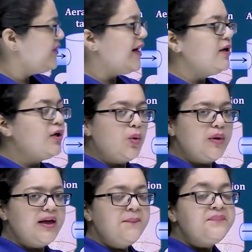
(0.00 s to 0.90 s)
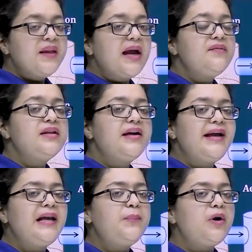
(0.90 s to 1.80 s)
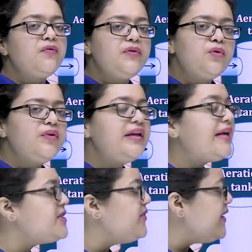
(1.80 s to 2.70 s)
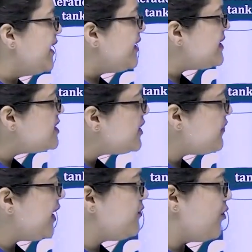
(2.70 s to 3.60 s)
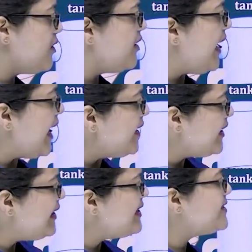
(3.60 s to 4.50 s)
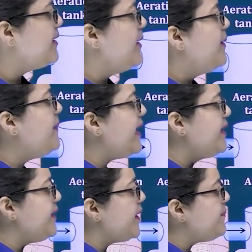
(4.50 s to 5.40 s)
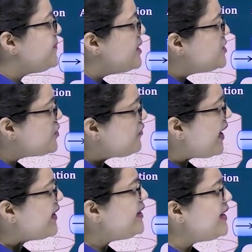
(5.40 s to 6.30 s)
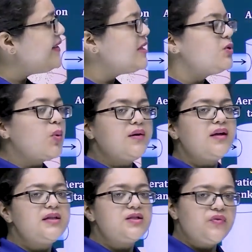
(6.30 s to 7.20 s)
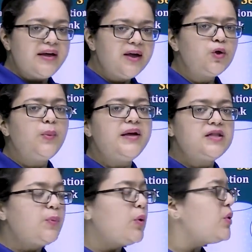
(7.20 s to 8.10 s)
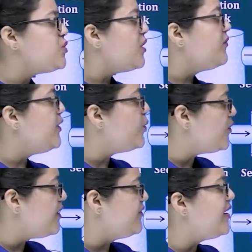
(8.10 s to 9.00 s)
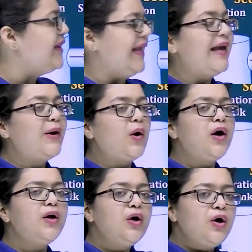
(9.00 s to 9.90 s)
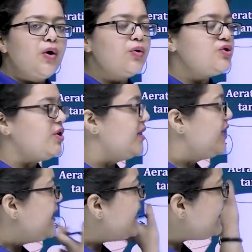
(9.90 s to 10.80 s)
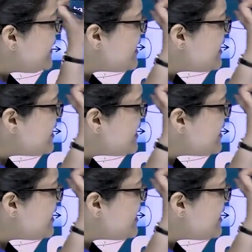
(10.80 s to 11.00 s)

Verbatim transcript: we had chlorine, and with the help of U V rays we can disinfect water and kills bacteria. So finally this water is ready to be disposed of into river, lake or ocean. In